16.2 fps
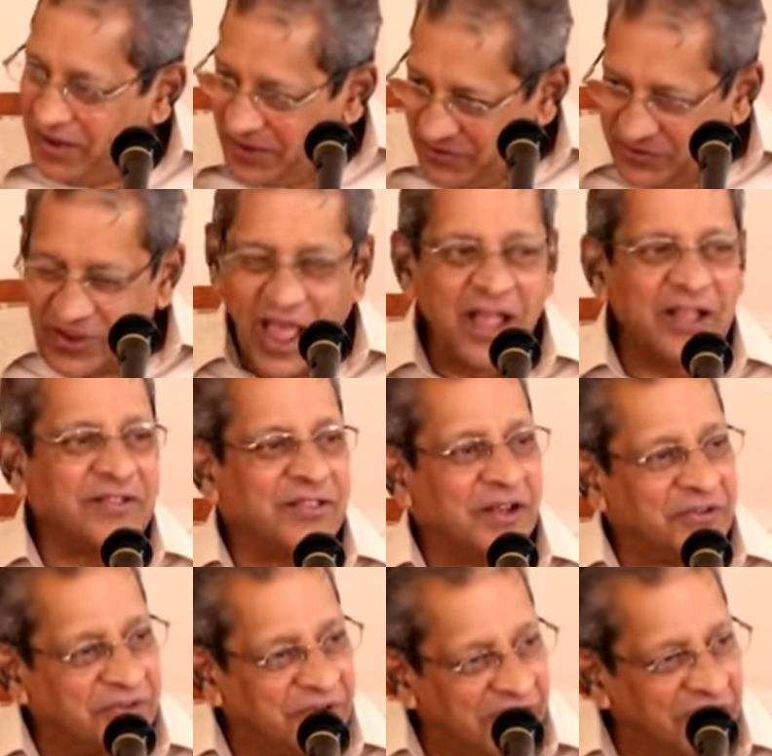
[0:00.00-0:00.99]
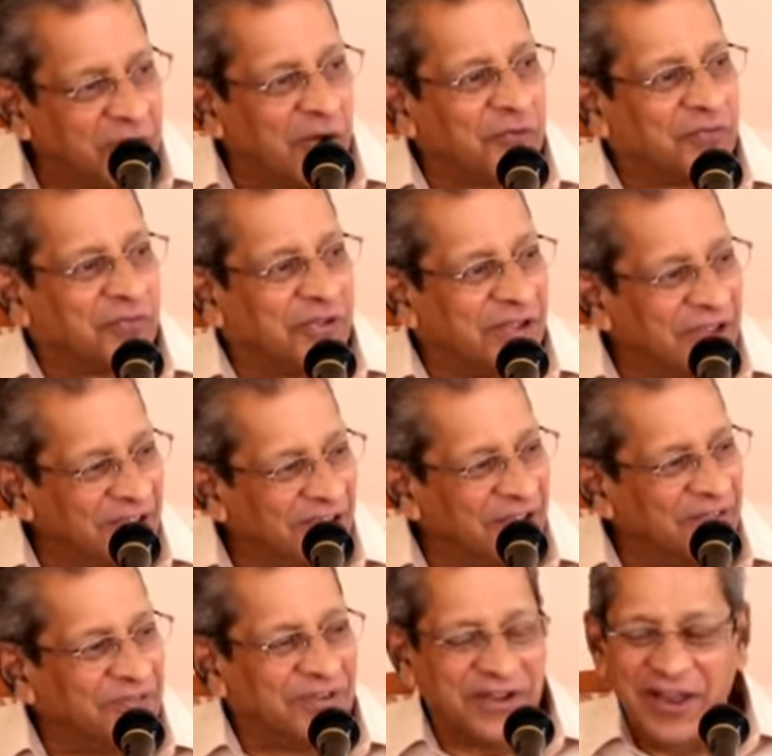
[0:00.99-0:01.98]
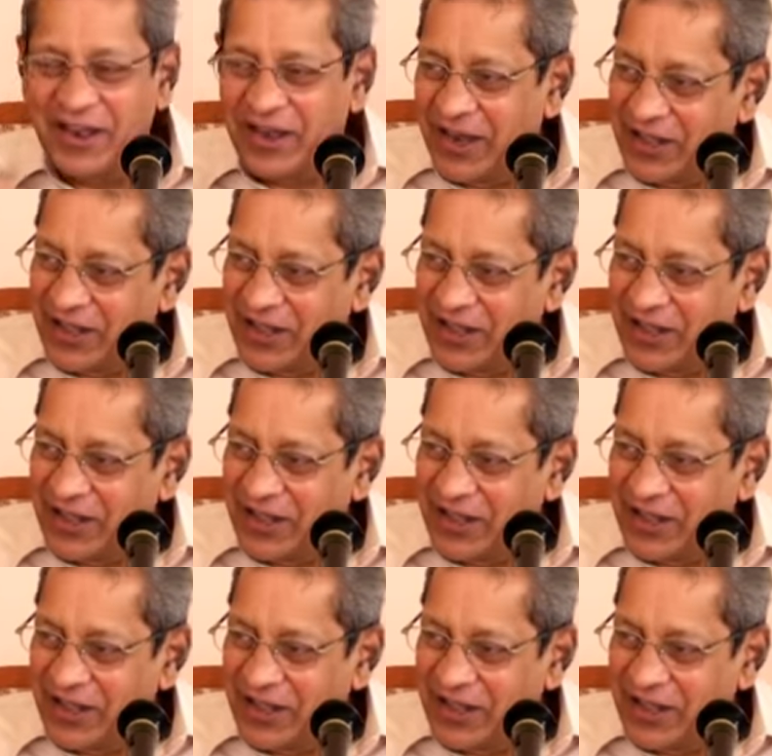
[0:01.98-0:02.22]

this I that drink coffee every day